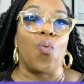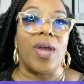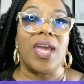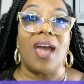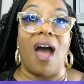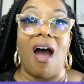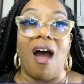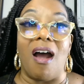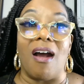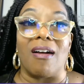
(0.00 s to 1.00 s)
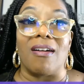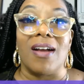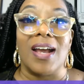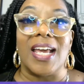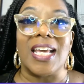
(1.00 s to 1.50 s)
we
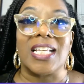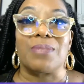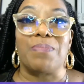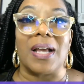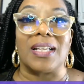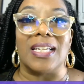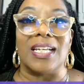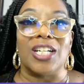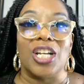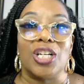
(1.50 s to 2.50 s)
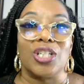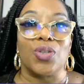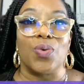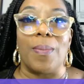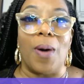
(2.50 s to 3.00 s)
are expected
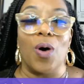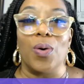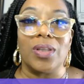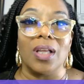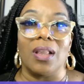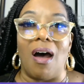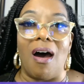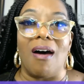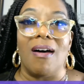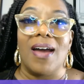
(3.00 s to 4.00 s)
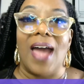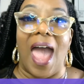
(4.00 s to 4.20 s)
to uphold the law